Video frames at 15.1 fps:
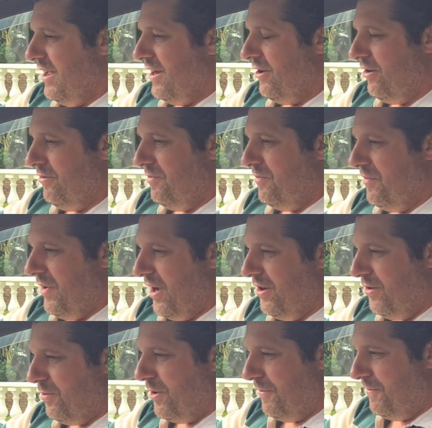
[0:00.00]
Now, I
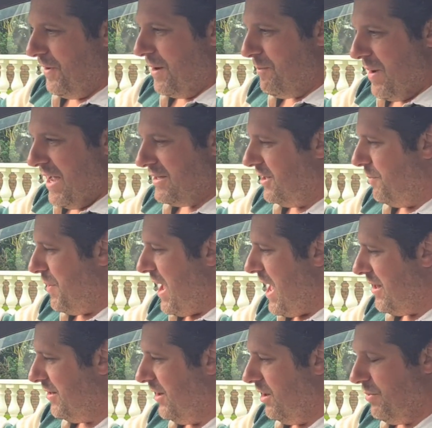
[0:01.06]
just want to flick back to the
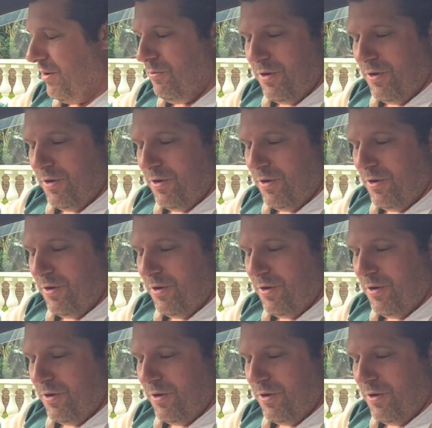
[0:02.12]
past a little bit.